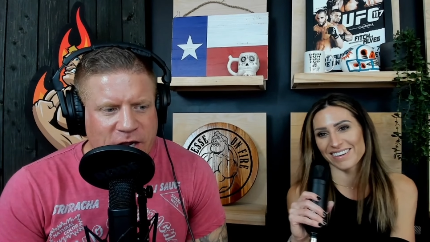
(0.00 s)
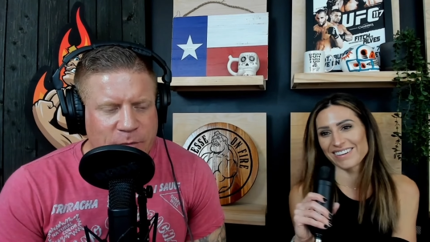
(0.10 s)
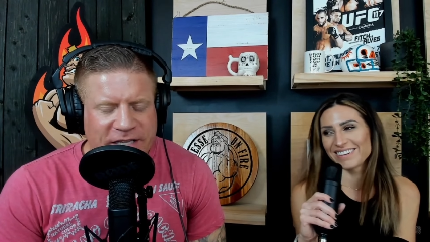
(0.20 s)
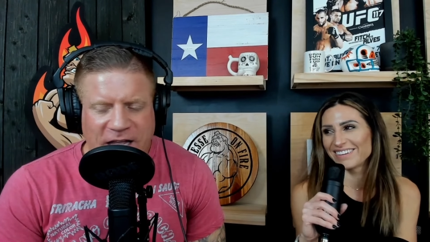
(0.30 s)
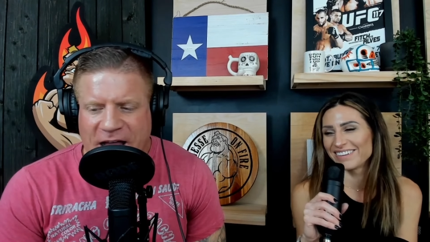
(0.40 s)

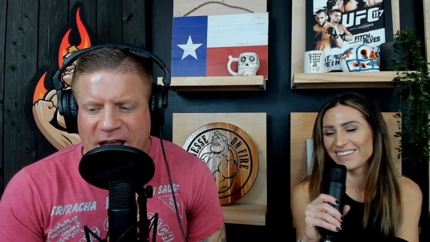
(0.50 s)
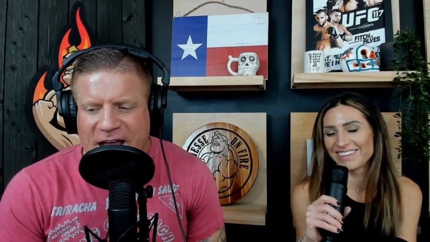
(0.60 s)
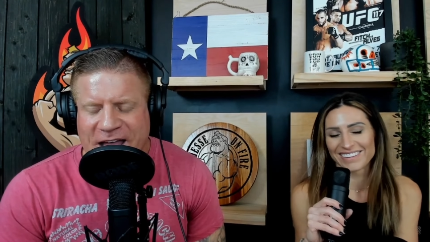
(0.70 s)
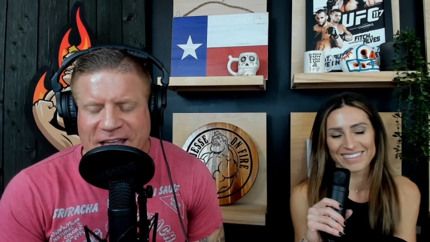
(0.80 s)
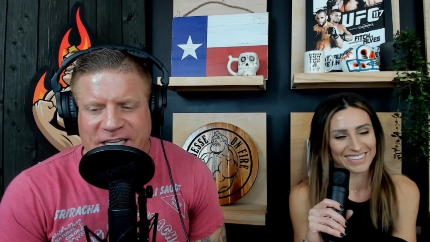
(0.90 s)
Speaker 1: No, but
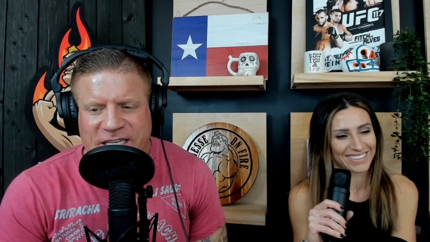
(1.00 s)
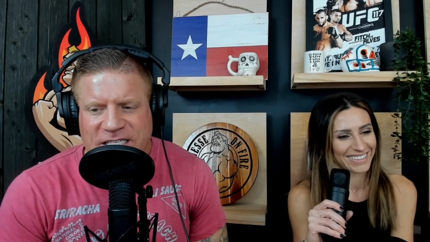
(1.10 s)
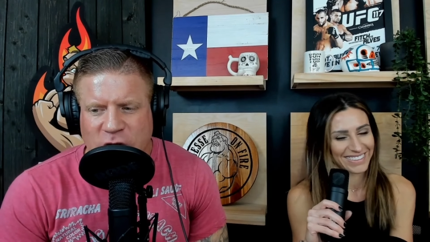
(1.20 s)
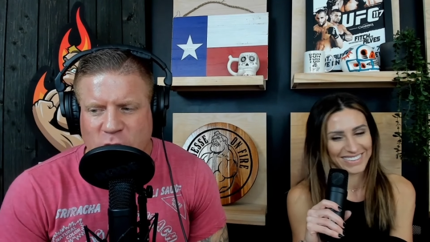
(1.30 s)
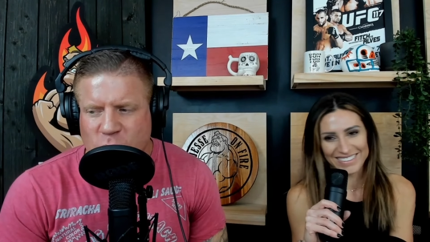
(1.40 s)
uh,
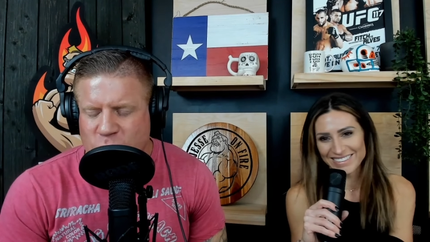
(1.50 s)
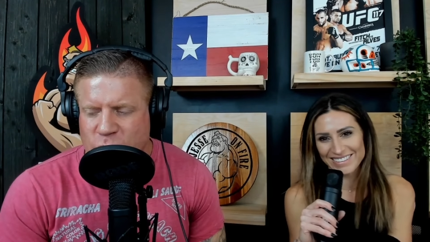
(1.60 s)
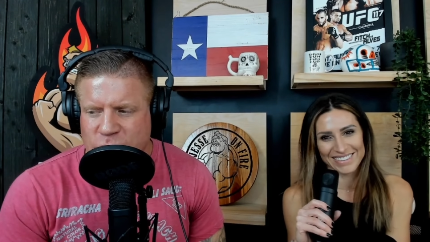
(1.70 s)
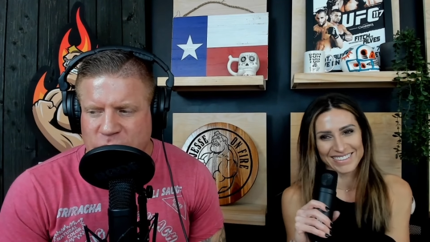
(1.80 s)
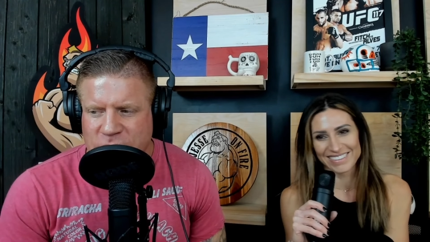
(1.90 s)

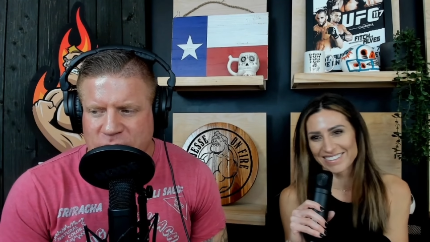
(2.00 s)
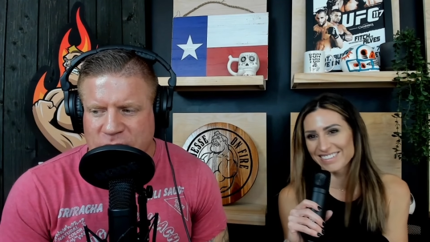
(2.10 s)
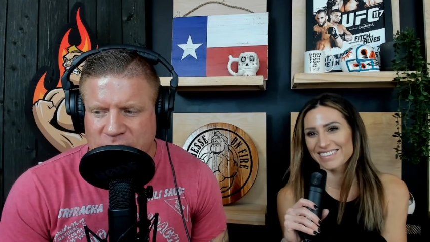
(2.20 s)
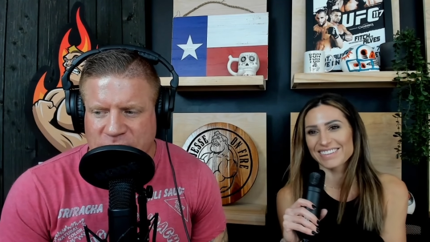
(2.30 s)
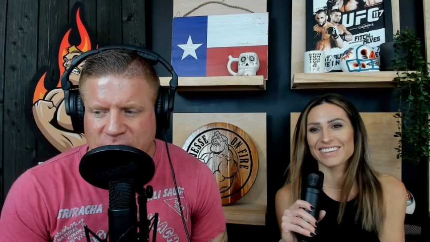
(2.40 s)
so
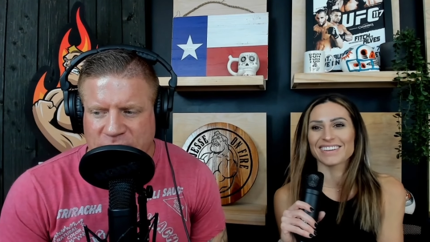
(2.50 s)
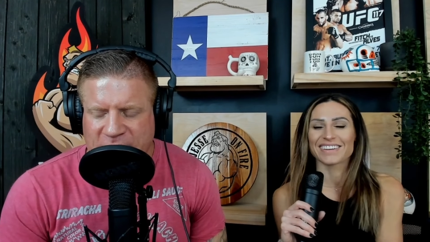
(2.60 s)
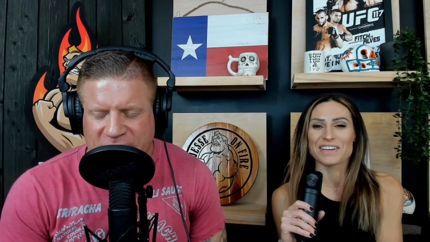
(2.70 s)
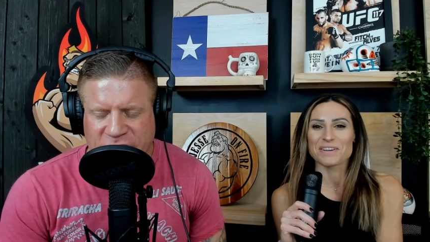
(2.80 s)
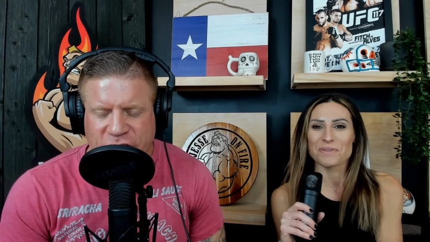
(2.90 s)

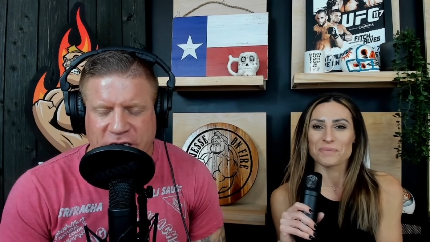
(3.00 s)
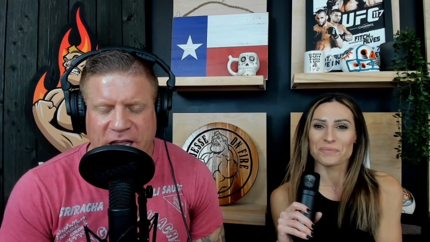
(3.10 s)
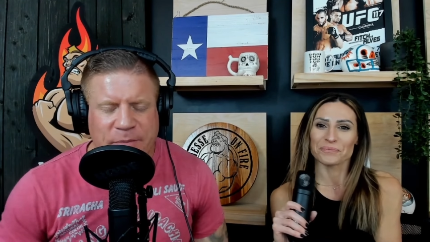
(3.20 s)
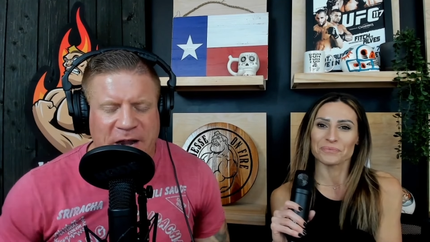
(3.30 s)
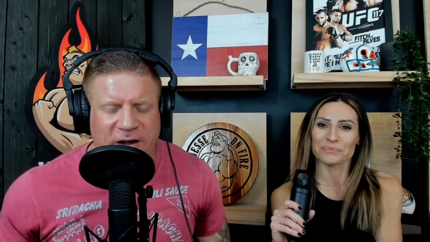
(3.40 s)
yeah, so she
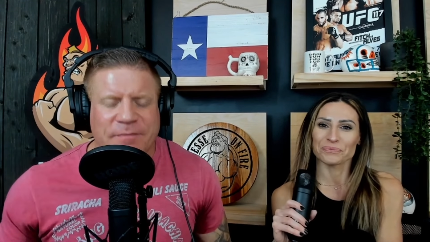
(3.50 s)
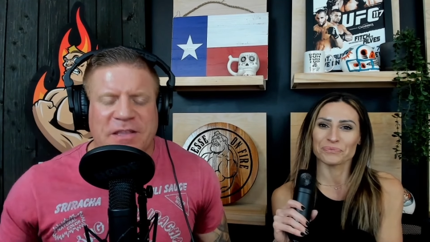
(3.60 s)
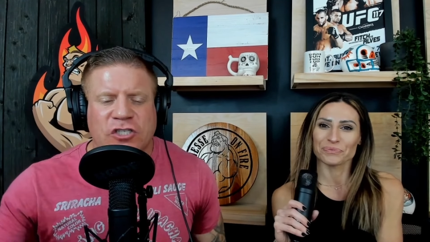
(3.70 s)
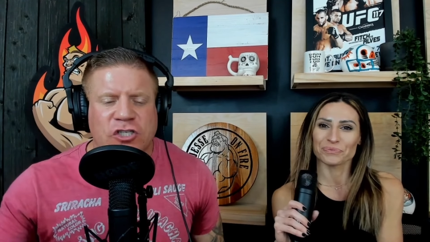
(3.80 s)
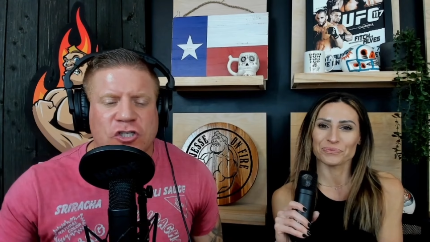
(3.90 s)
apparently. I
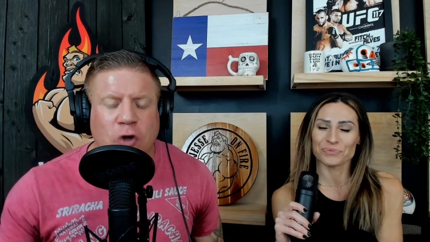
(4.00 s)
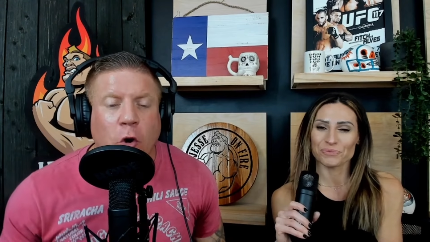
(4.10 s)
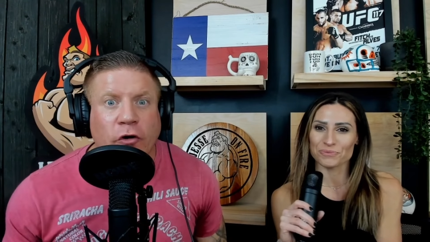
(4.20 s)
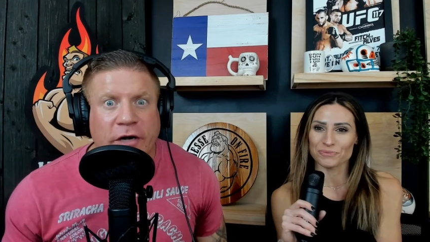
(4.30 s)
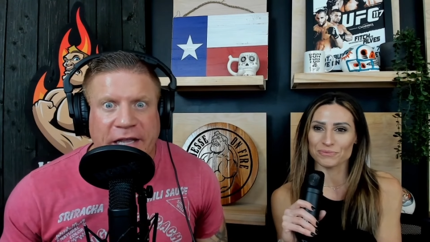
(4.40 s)
mean, the
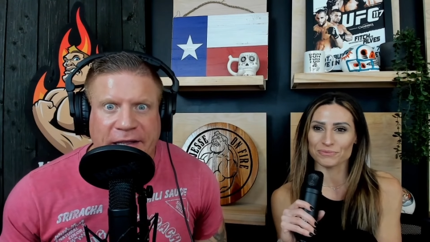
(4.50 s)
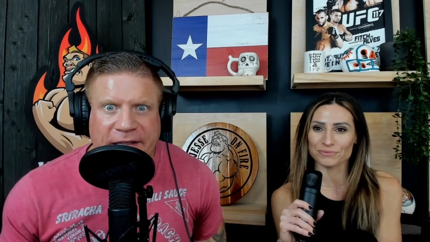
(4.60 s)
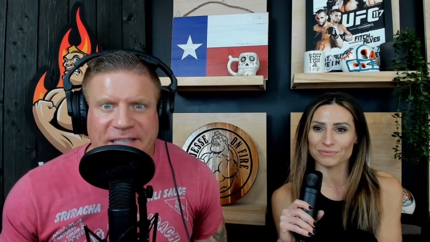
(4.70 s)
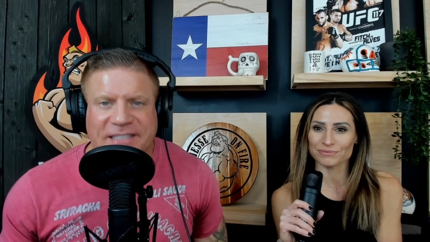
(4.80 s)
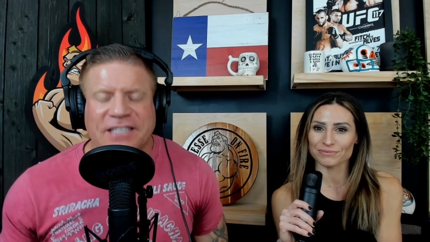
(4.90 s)

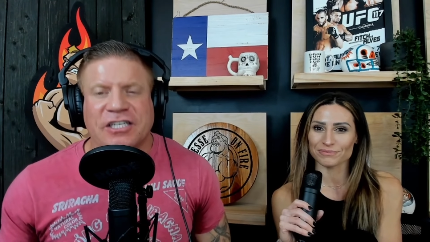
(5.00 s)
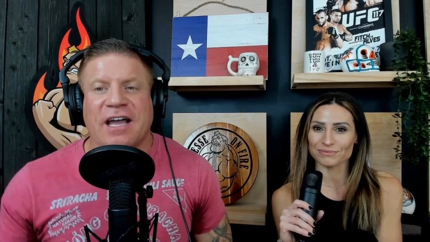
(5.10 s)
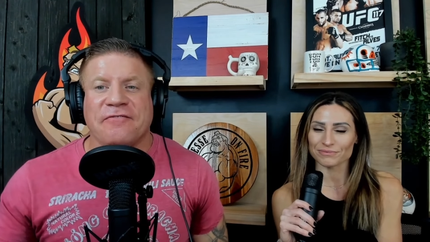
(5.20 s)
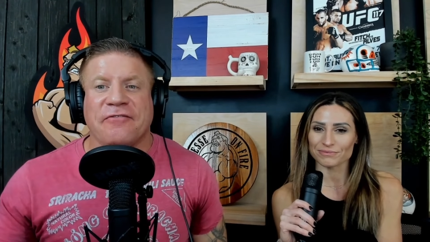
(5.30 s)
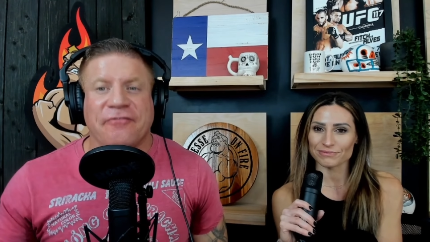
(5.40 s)
story is that she
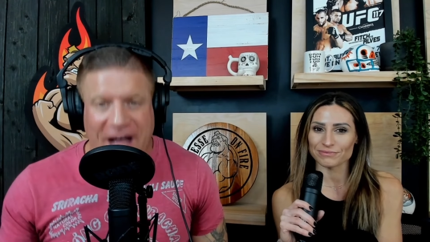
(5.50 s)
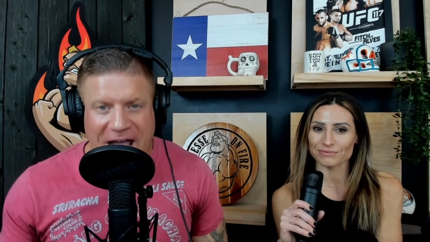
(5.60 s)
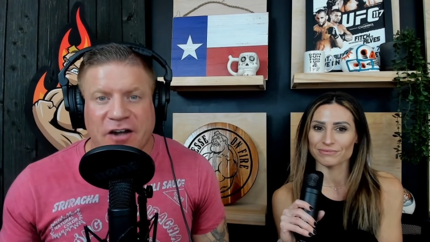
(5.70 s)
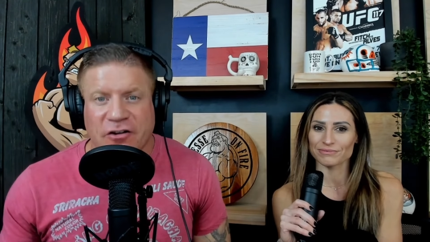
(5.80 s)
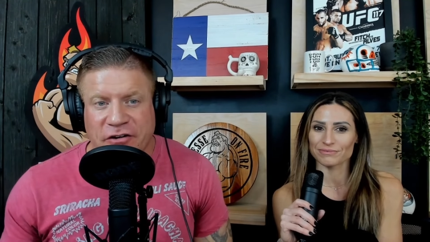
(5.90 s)
got
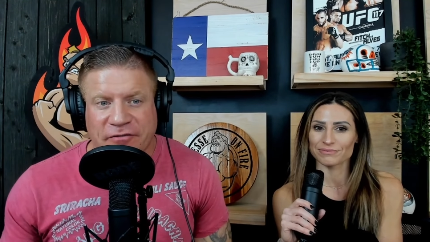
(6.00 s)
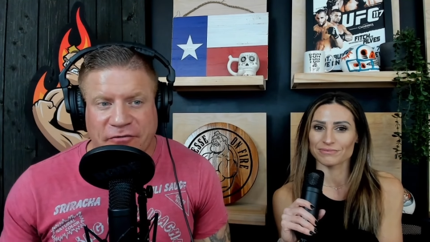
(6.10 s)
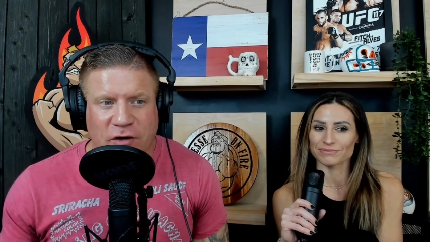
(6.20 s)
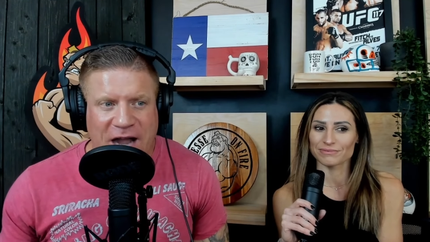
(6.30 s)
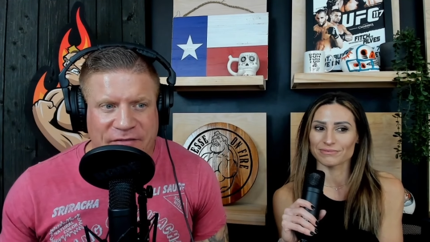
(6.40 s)
fired
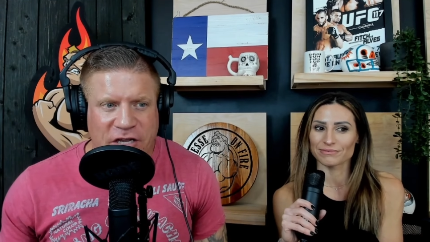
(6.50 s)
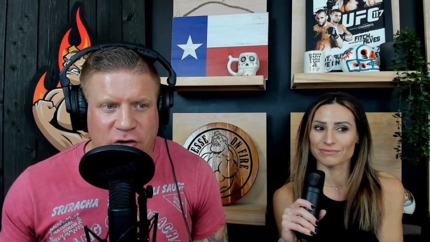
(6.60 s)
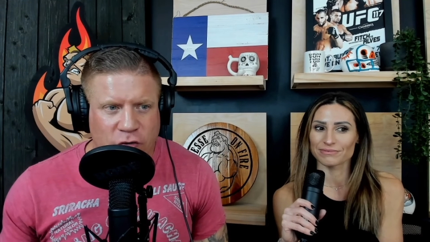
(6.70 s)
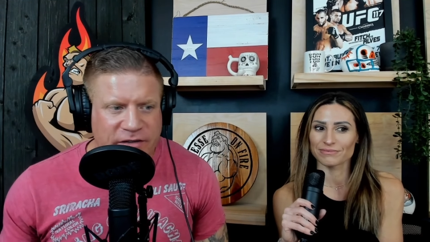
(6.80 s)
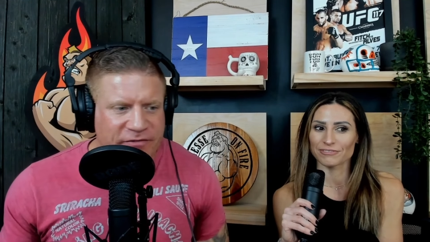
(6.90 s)
for having
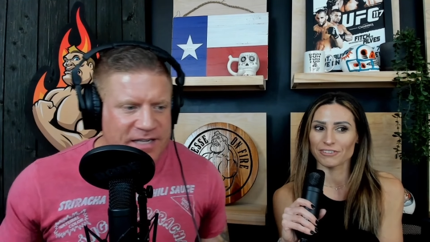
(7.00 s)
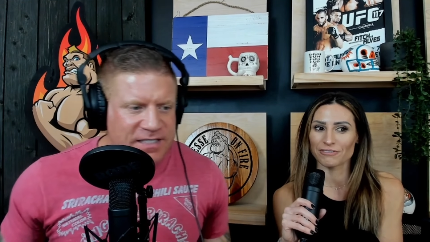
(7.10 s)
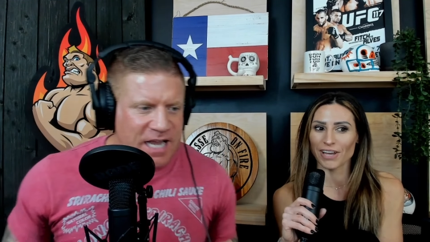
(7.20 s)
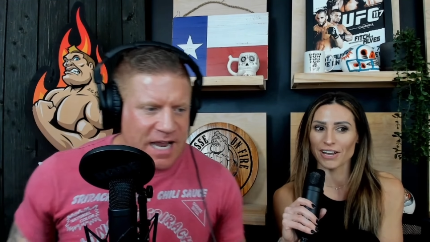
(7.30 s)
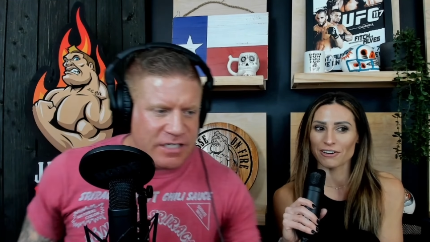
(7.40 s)
an
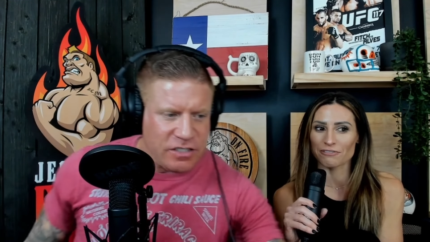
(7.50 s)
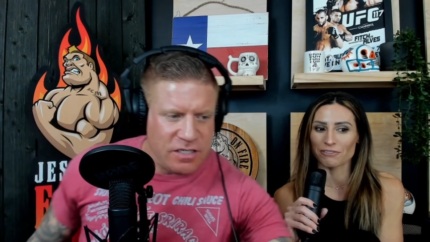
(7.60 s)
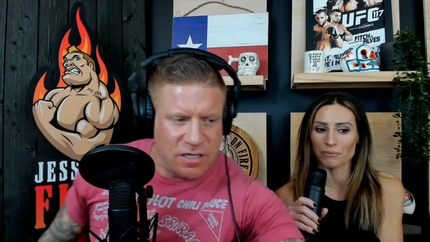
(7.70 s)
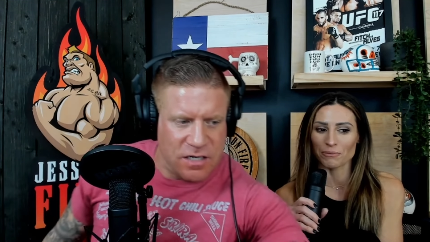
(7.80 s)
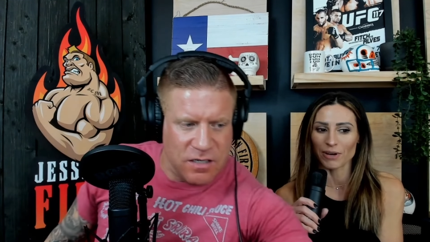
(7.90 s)
OnlyFans. Fired
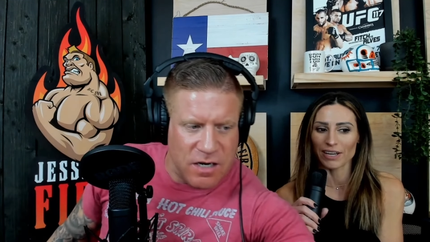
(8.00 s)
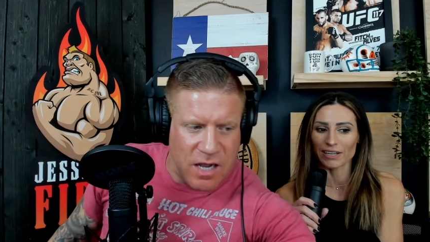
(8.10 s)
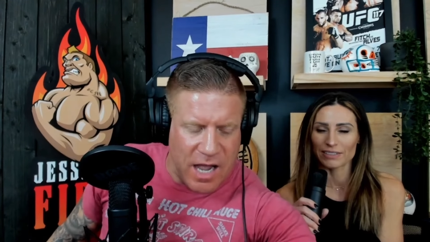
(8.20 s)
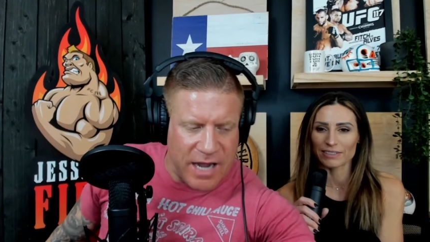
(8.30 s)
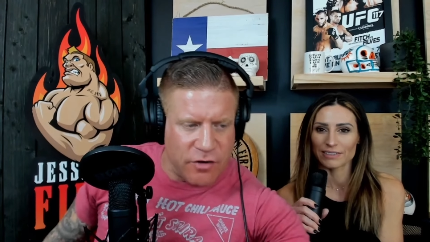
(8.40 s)
from what?
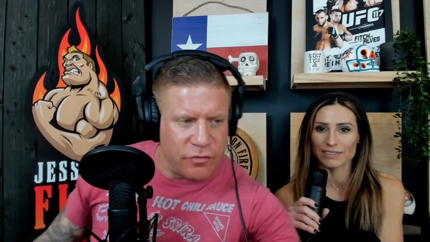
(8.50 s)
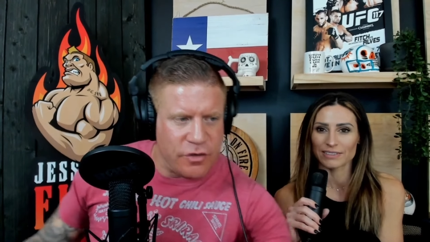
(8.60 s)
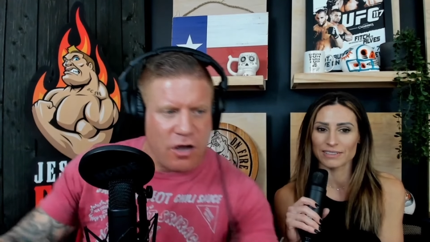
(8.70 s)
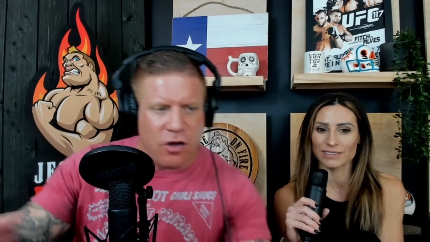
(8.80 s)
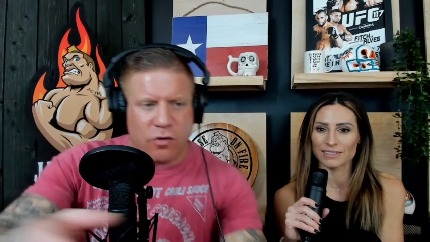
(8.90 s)
I
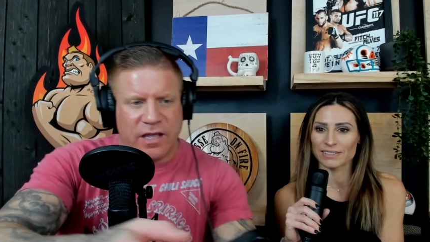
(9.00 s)
don't know